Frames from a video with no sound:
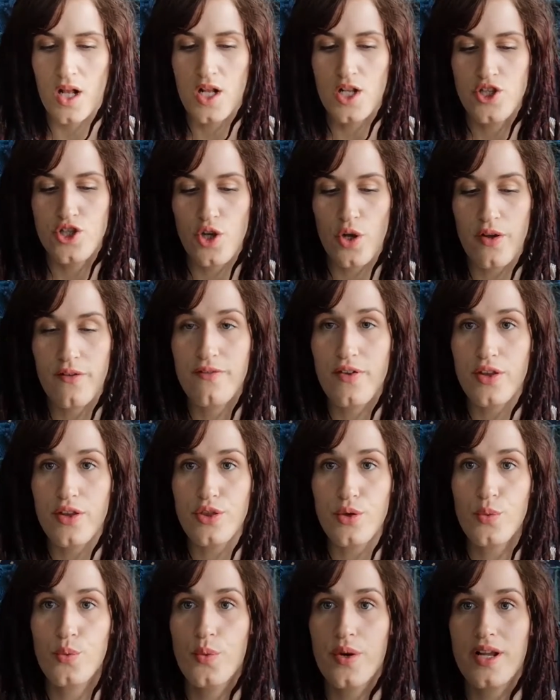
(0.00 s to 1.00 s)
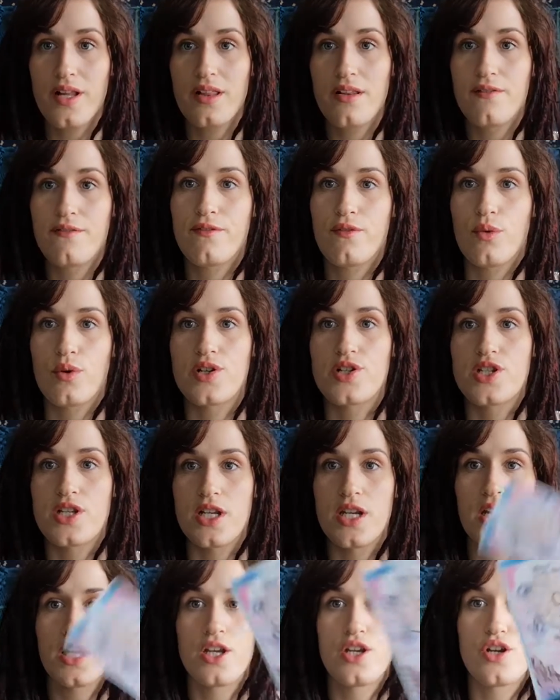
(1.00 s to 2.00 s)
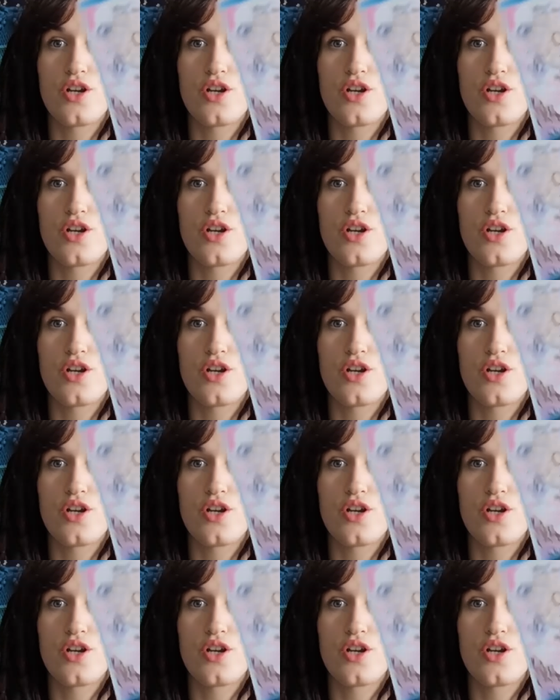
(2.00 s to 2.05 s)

So you've got the Wheel of Fortune in